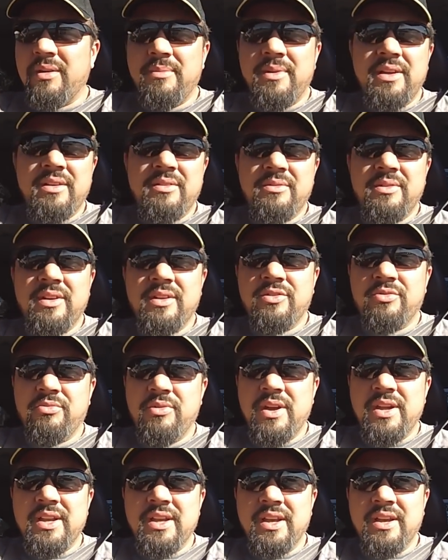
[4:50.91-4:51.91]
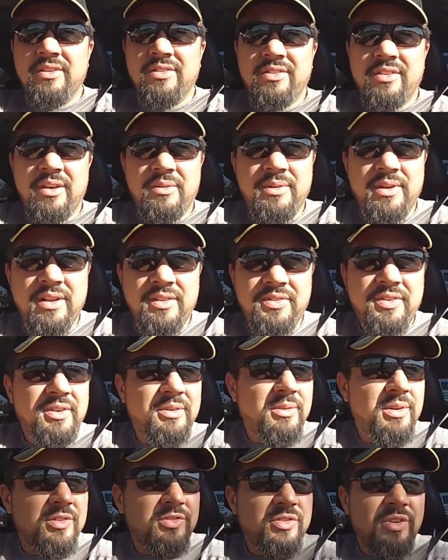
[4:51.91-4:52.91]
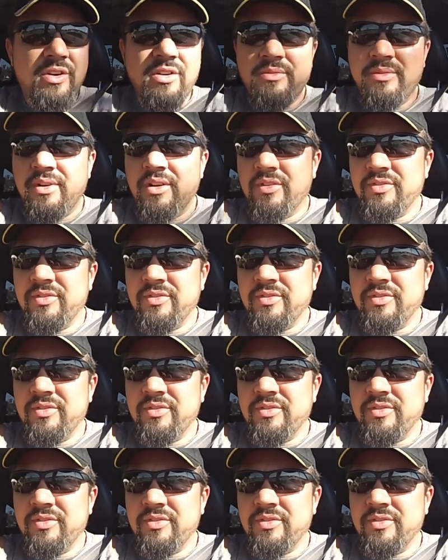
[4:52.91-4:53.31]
I mean, when it's raining, I, used, I went out there and washed Harvey.